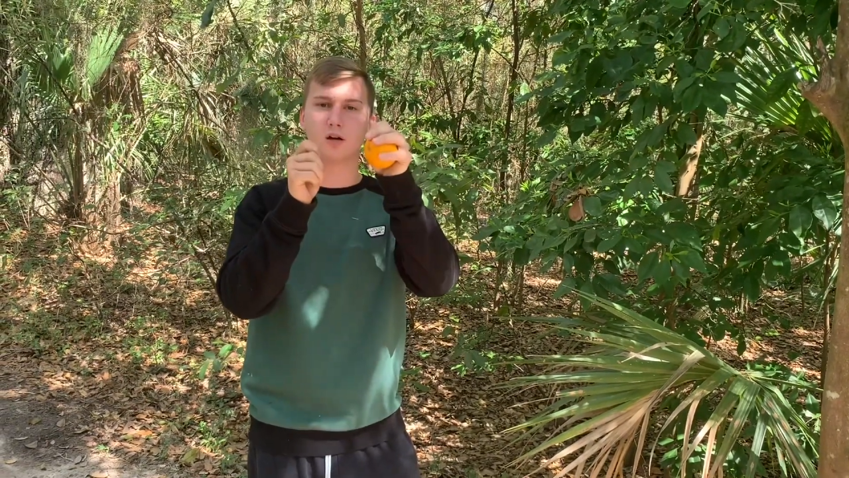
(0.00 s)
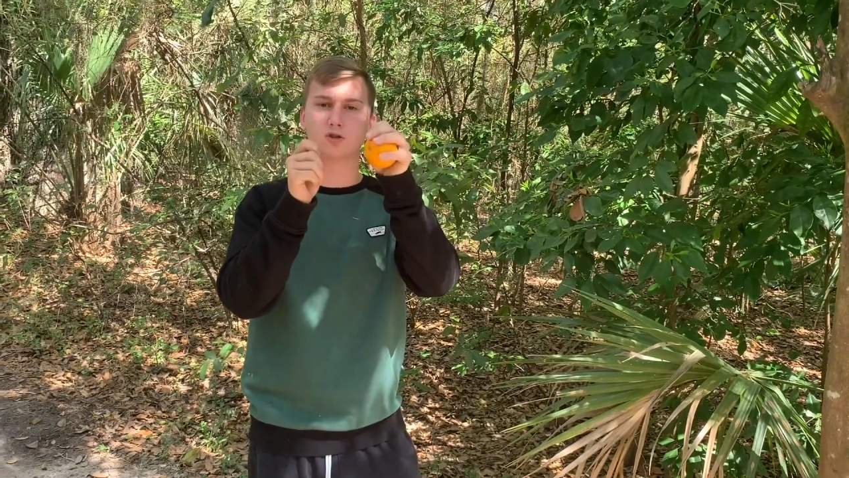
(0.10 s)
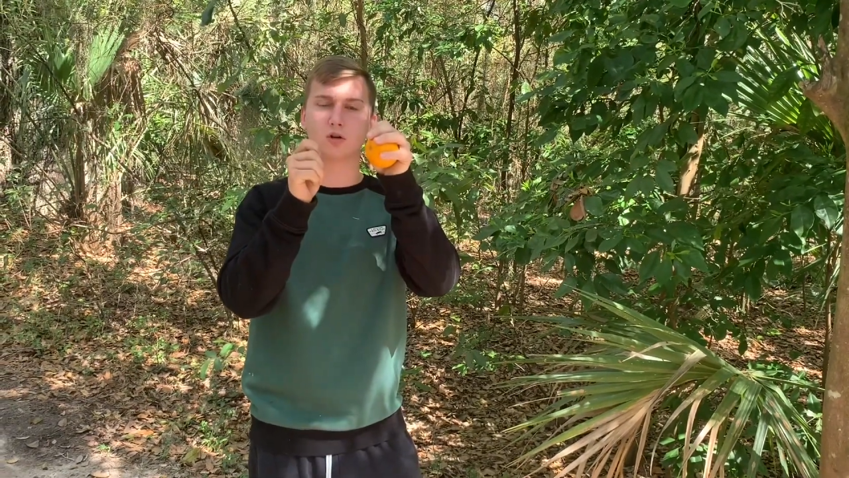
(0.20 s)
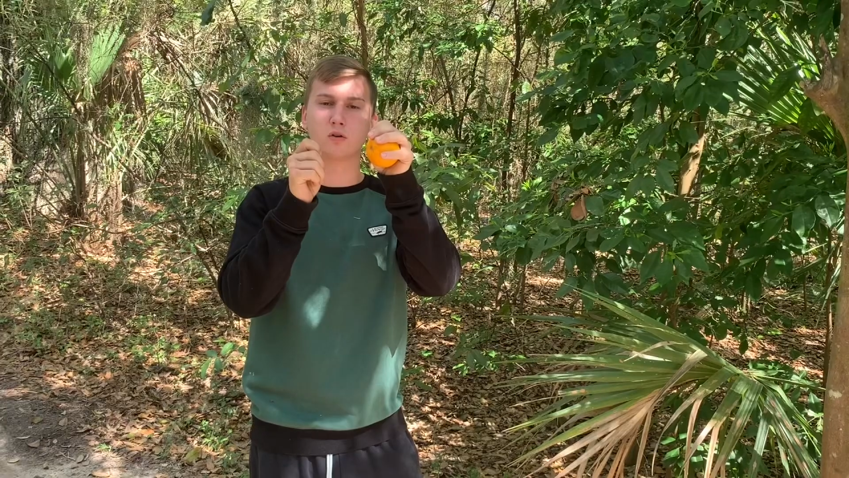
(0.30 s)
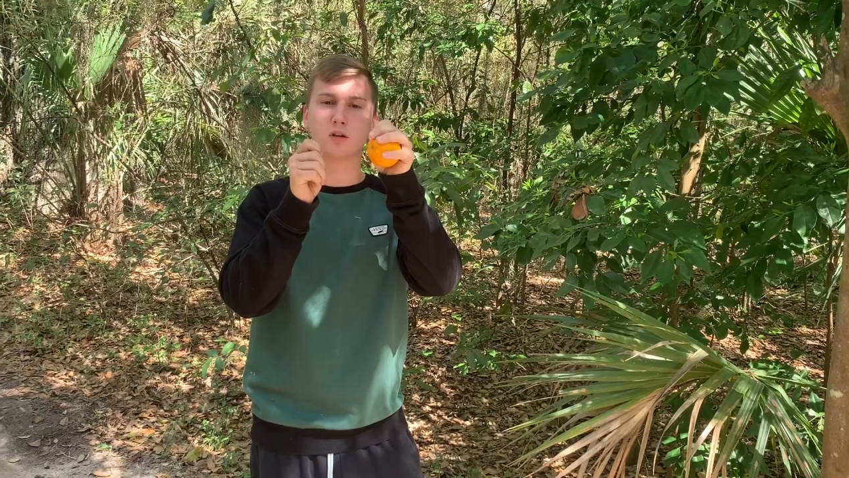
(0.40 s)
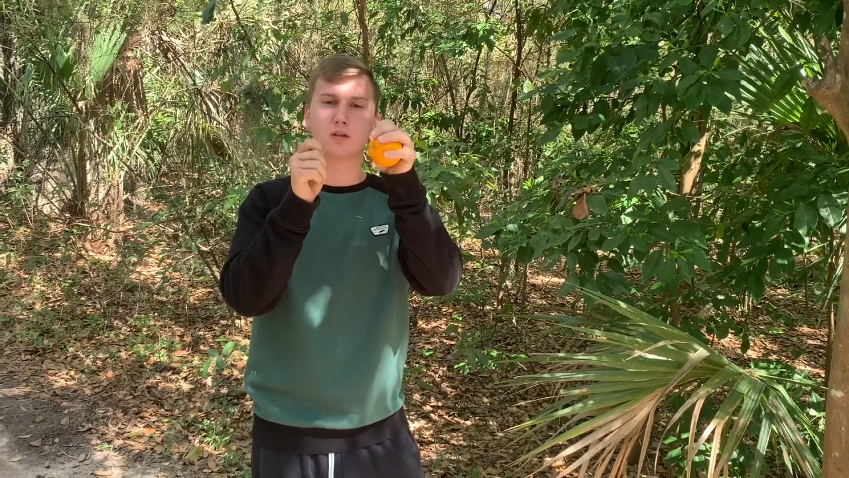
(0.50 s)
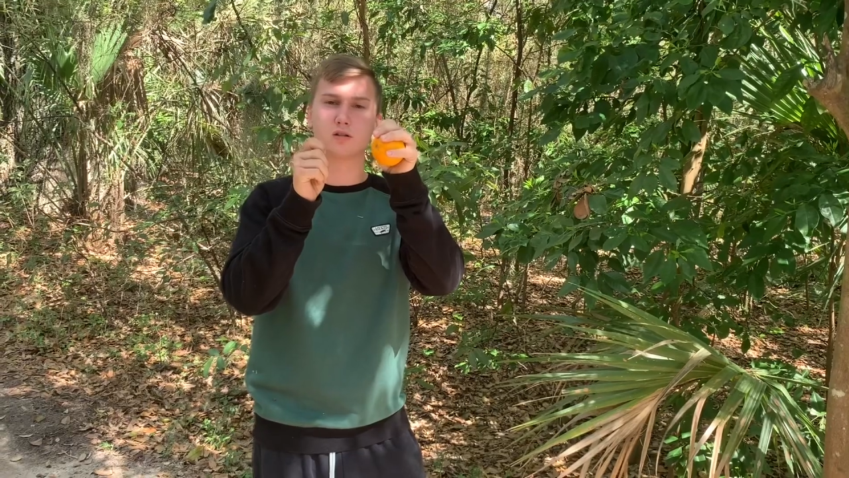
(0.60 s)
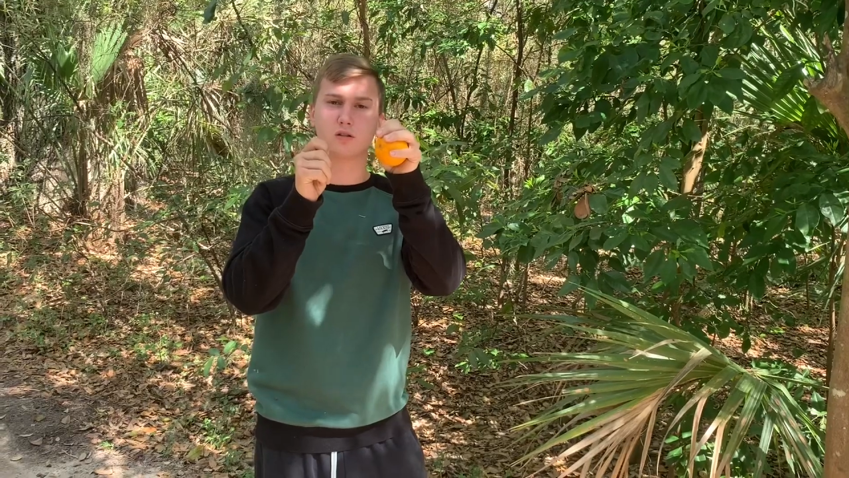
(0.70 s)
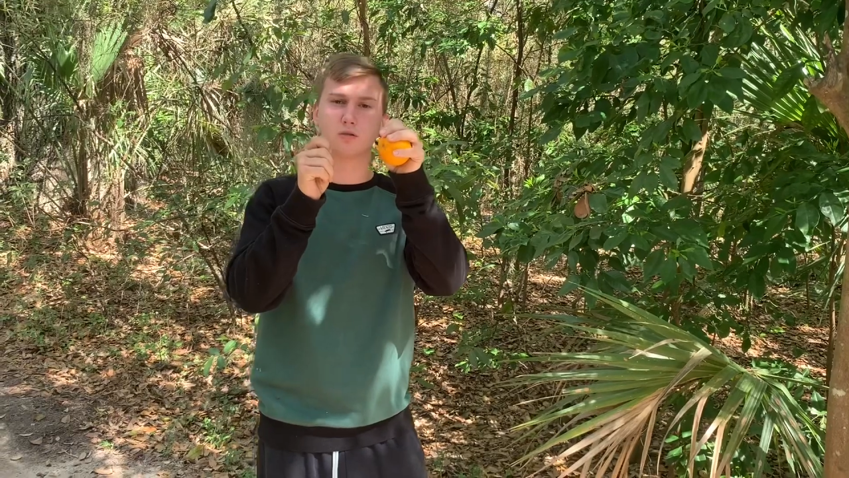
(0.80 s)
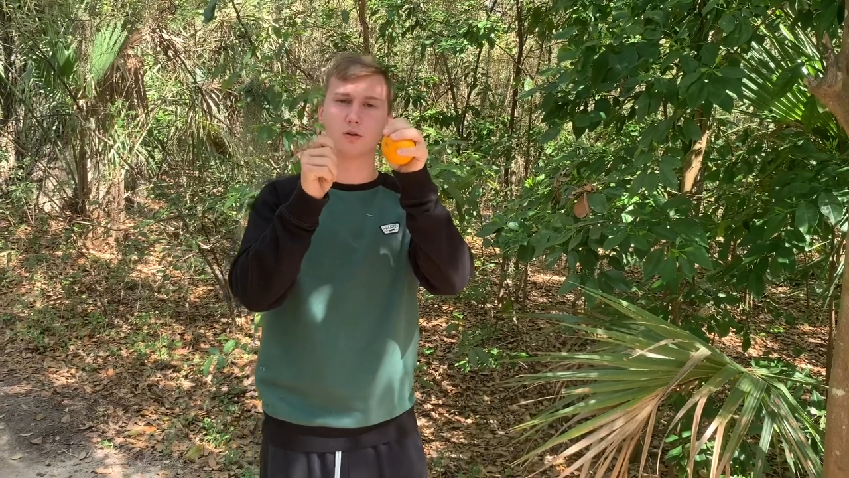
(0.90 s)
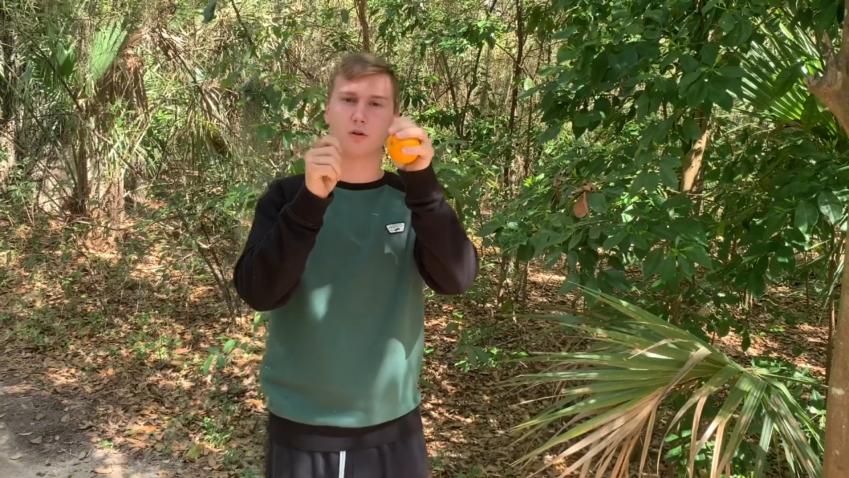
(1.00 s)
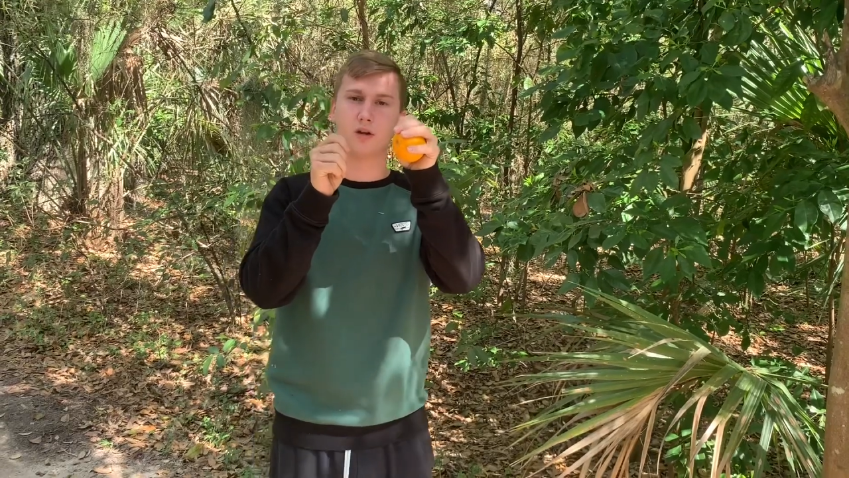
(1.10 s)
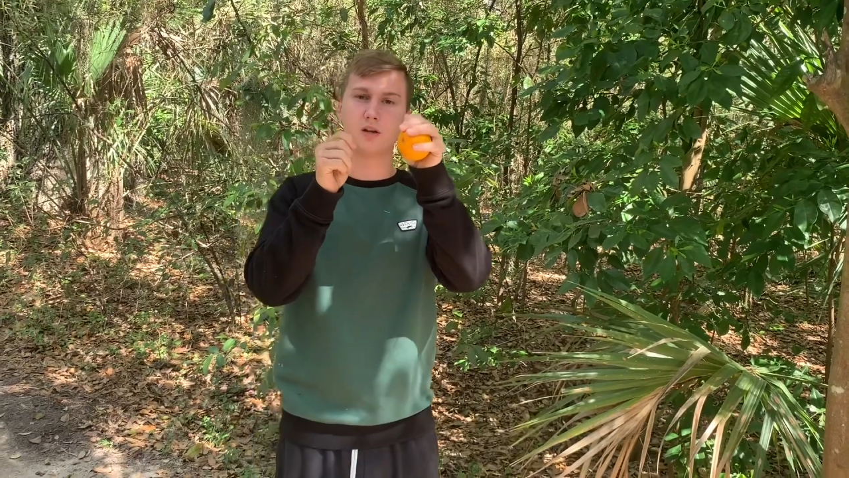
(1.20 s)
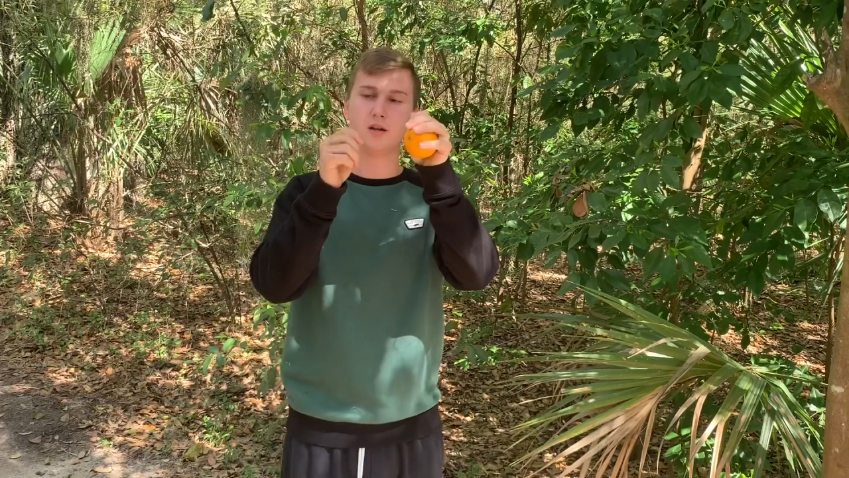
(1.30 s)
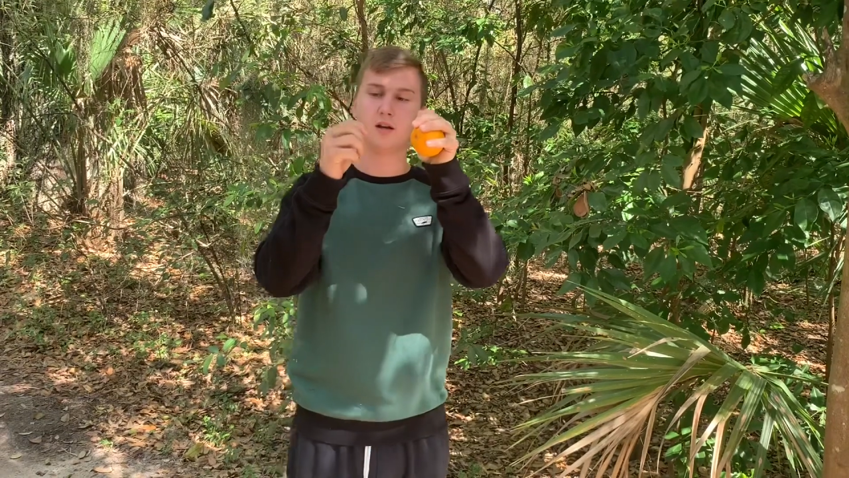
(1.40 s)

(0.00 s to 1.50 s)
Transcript: trunk is still green,